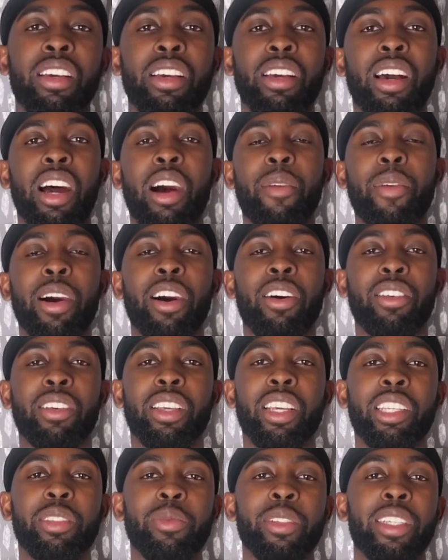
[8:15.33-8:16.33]
I'm out.
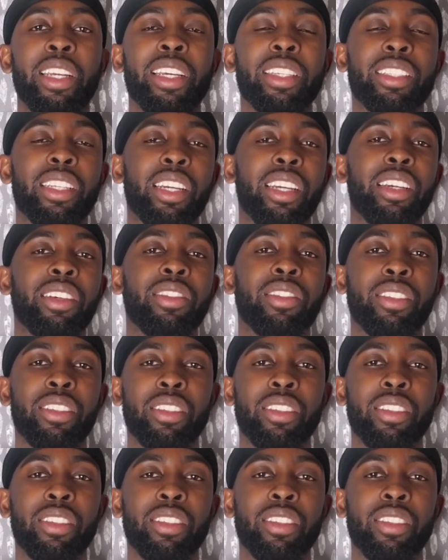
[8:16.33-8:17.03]
Catch me next time.